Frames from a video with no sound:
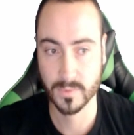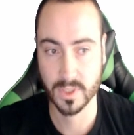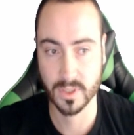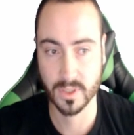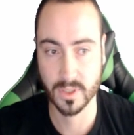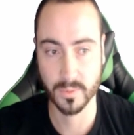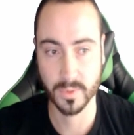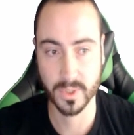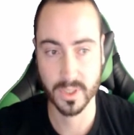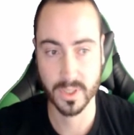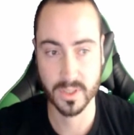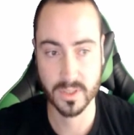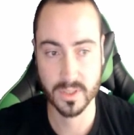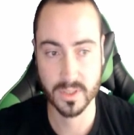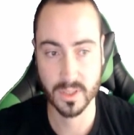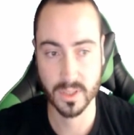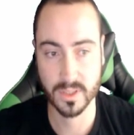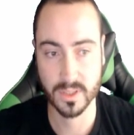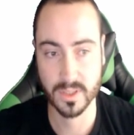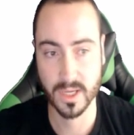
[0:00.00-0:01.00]
There we can
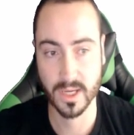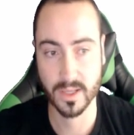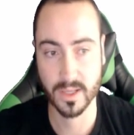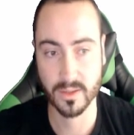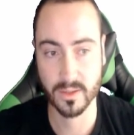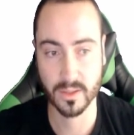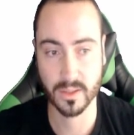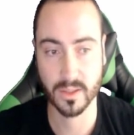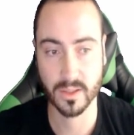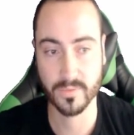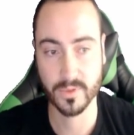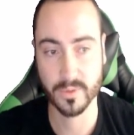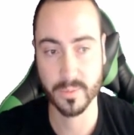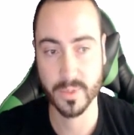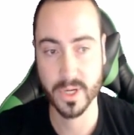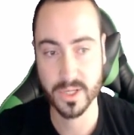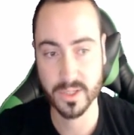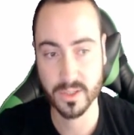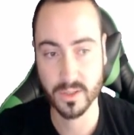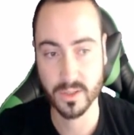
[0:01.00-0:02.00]
see it's gathering
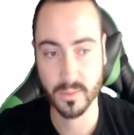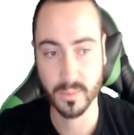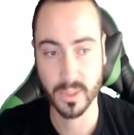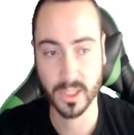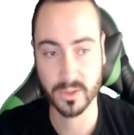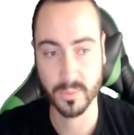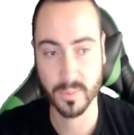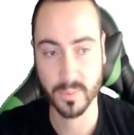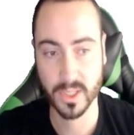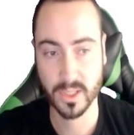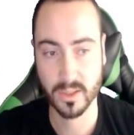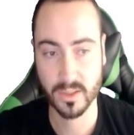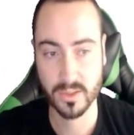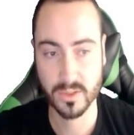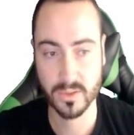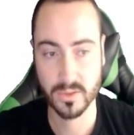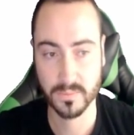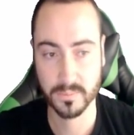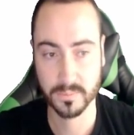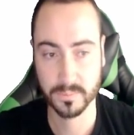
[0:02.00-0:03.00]
information about the
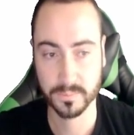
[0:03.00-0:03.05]
page.